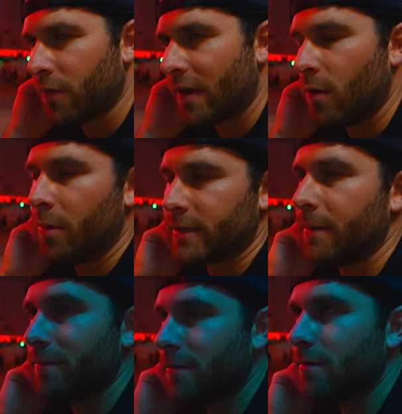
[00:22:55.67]
more thing one more
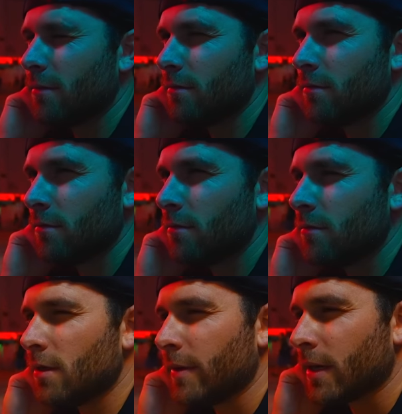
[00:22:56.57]
time.
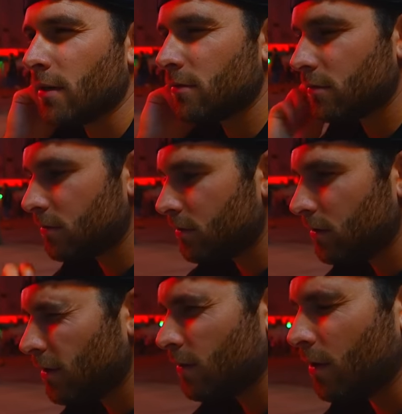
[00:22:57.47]
There we go. One more
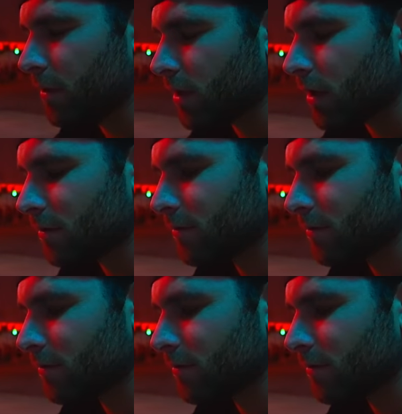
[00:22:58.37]
thing. One more thing.